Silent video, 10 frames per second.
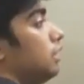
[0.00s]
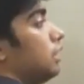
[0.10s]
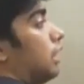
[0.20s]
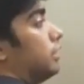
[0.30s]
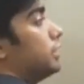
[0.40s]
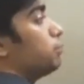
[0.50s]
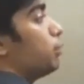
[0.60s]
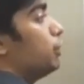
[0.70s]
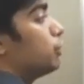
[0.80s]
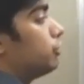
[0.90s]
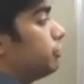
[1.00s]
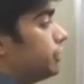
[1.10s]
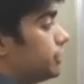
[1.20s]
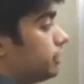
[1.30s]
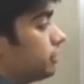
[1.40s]
And this point of
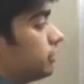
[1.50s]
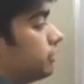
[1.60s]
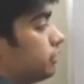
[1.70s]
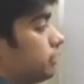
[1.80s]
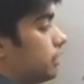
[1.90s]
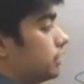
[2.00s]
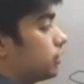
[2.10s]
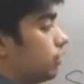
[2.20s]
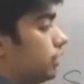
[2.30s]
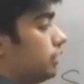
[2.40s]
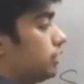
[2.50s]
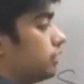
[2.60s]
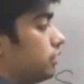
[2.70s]
division is called as